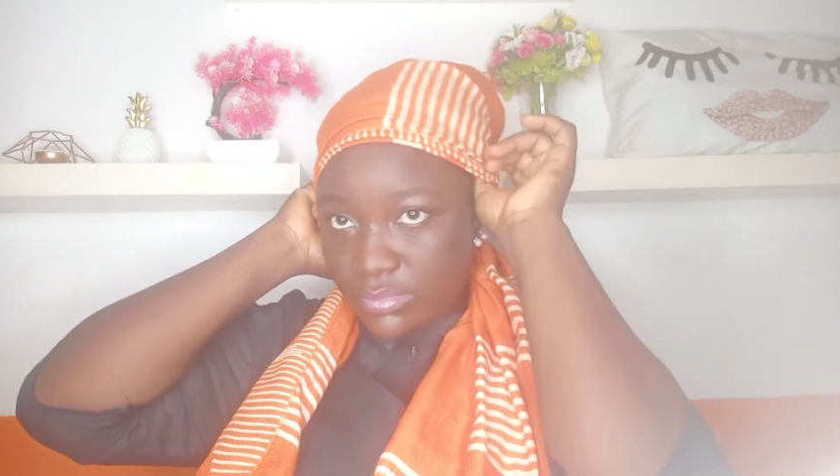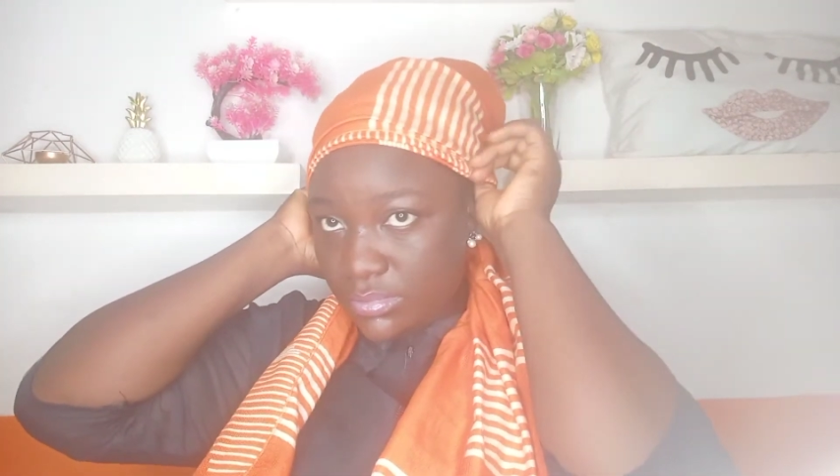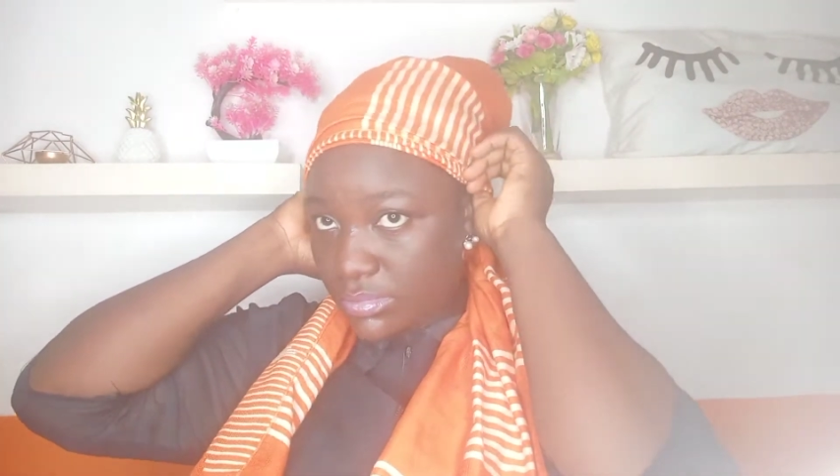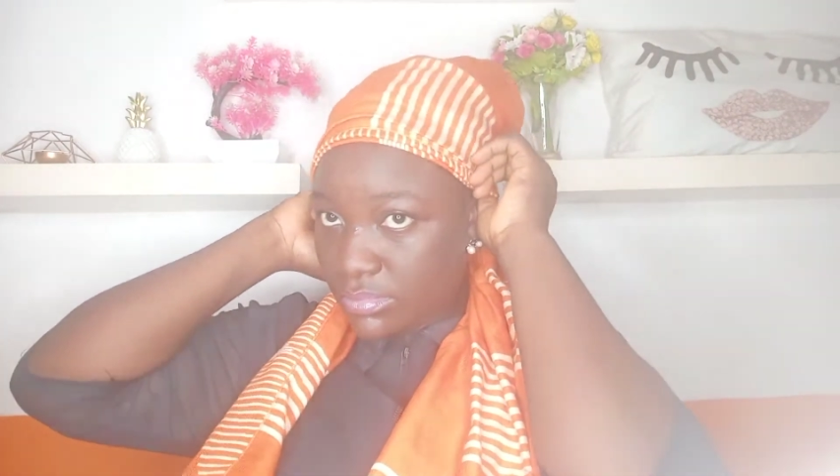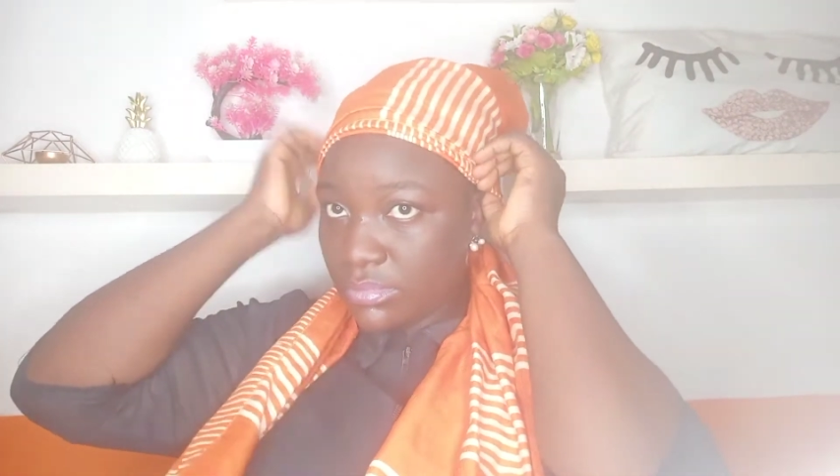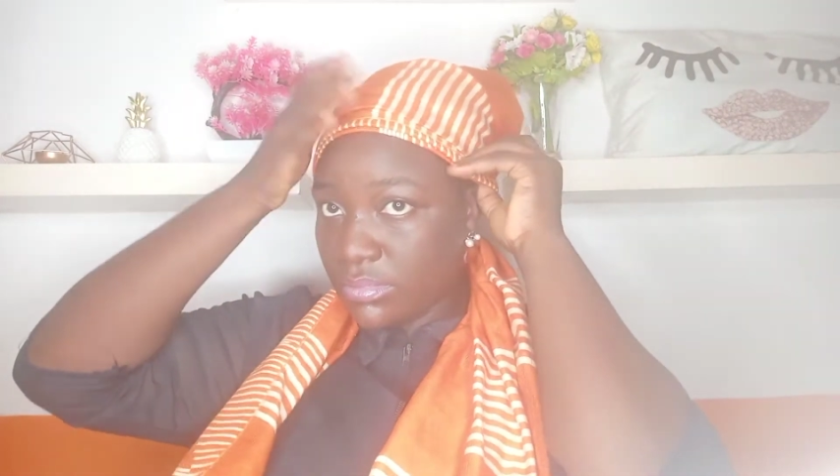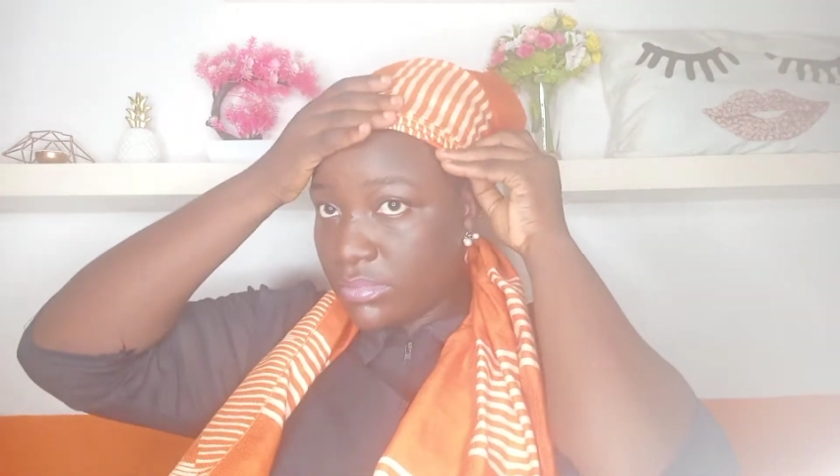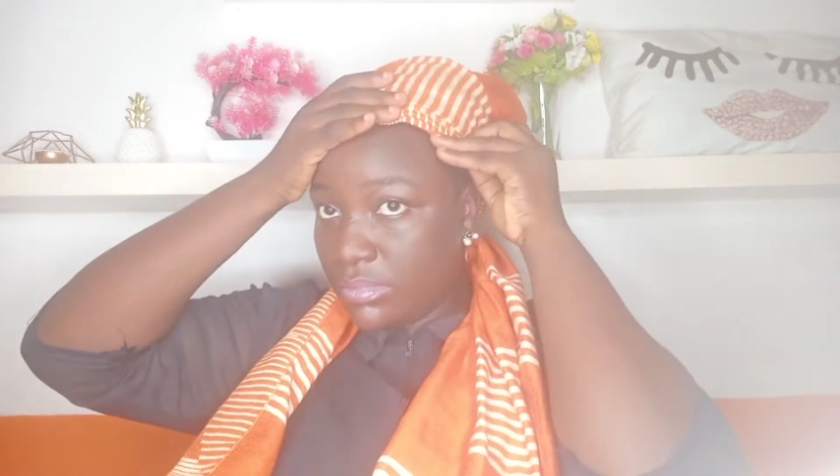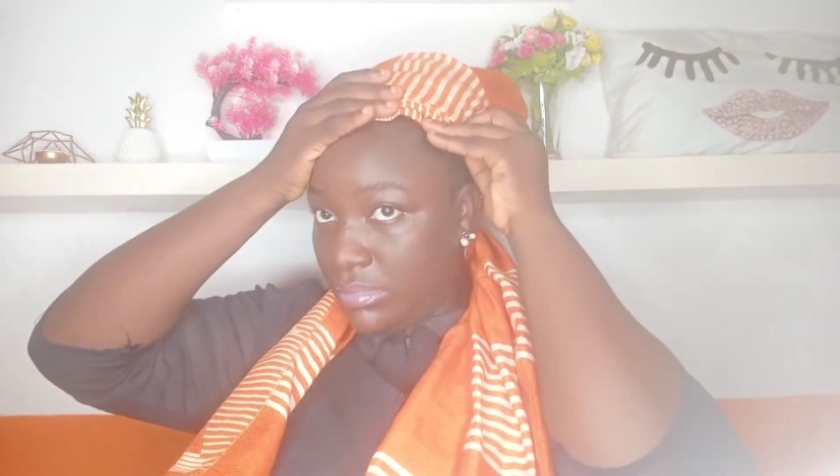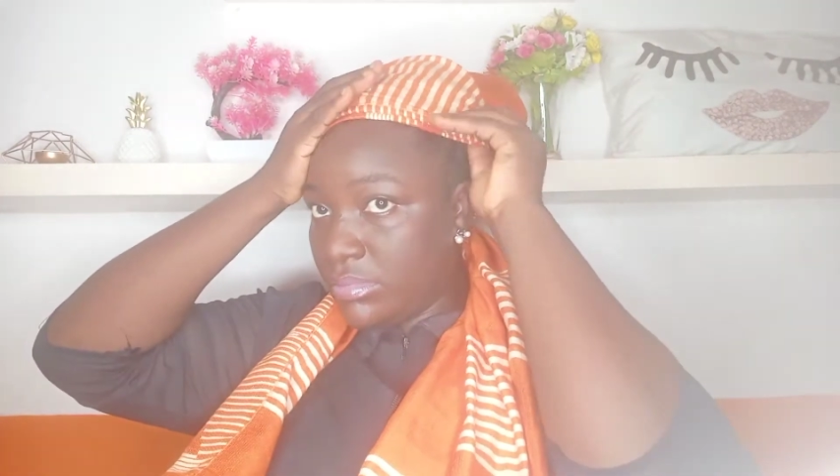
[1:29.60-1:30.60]
So I'm
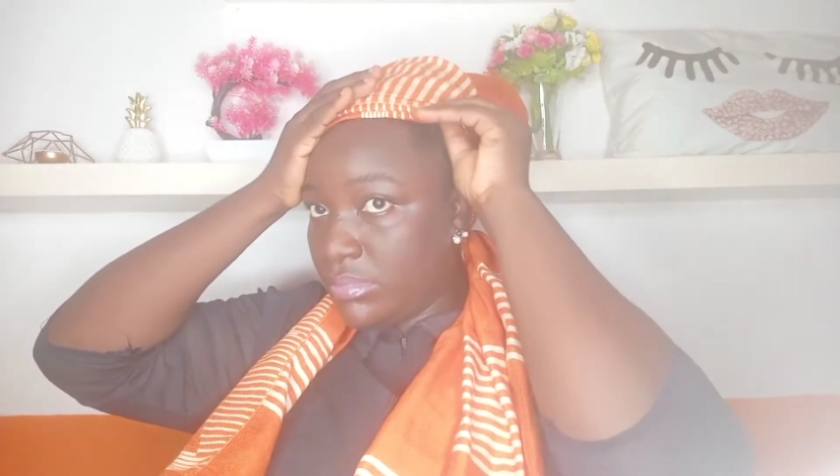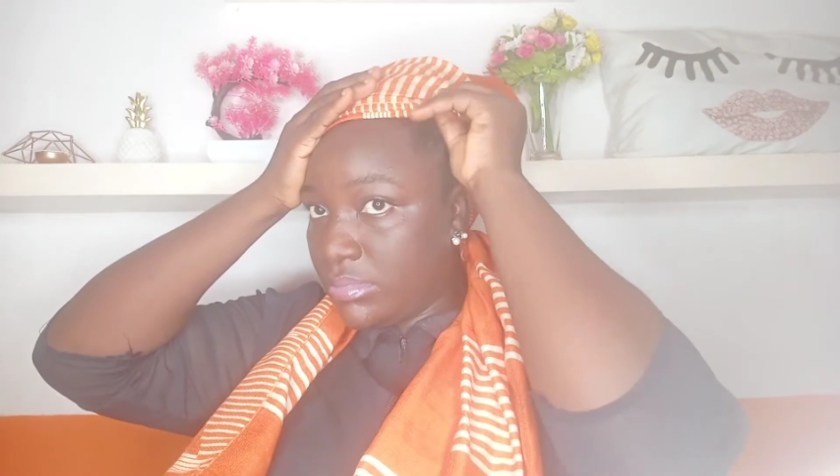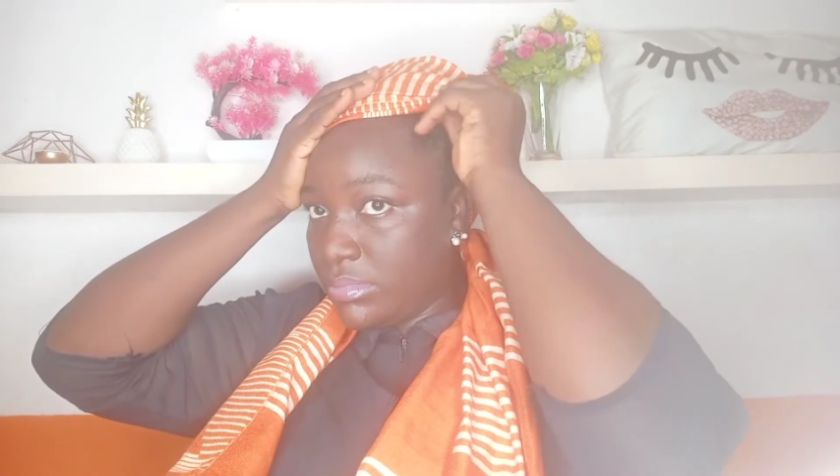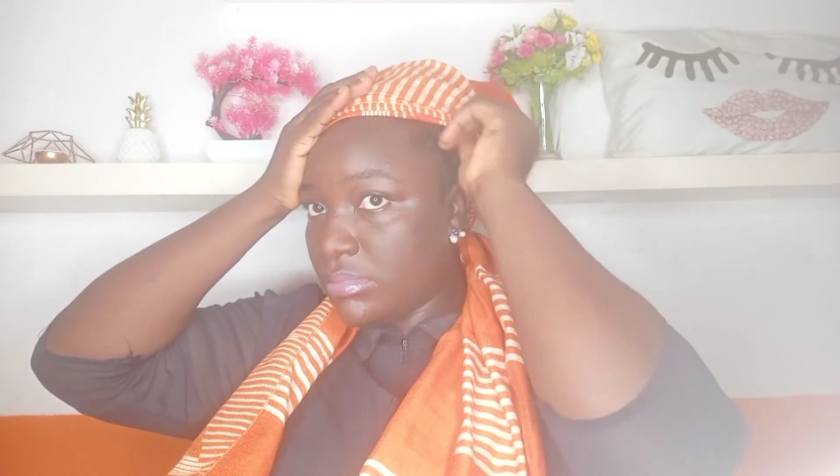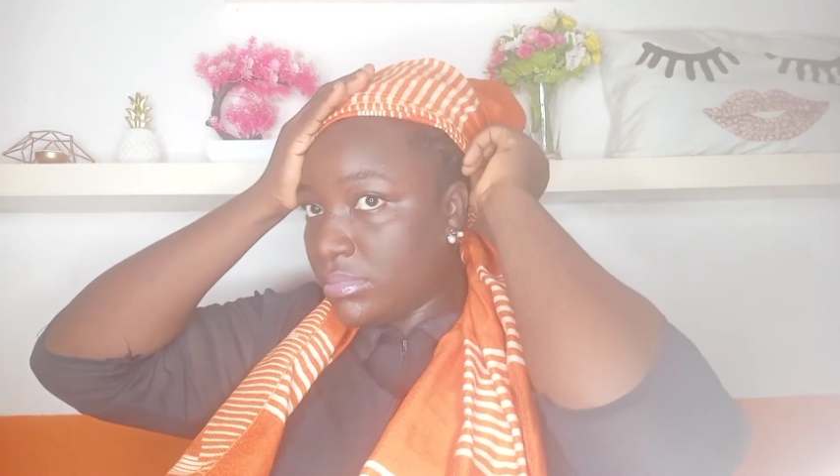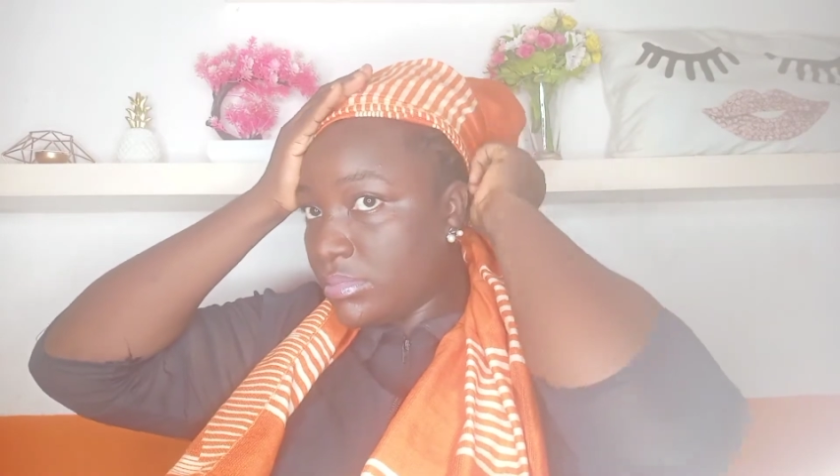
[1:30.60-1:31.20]
still adjusting